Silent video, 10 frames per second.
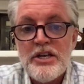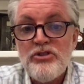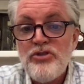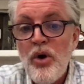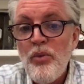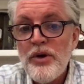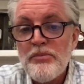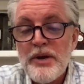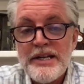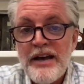You don't want
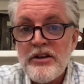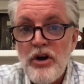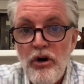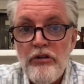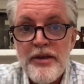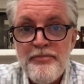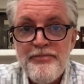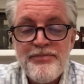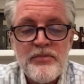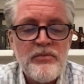to break down and call them.